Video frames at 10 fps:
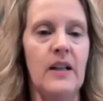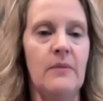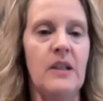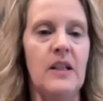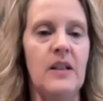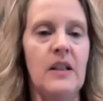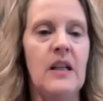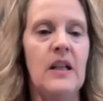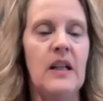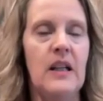I mean,
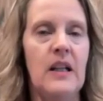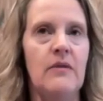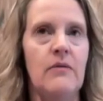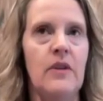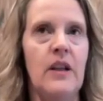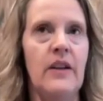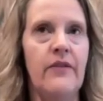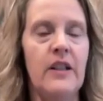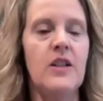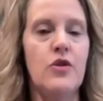if
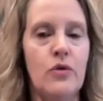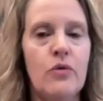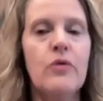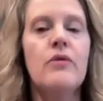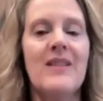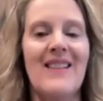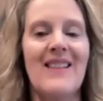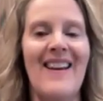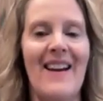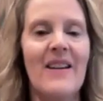it is true
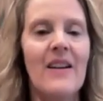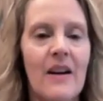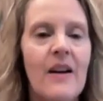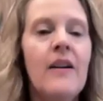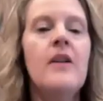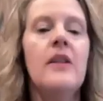sciatica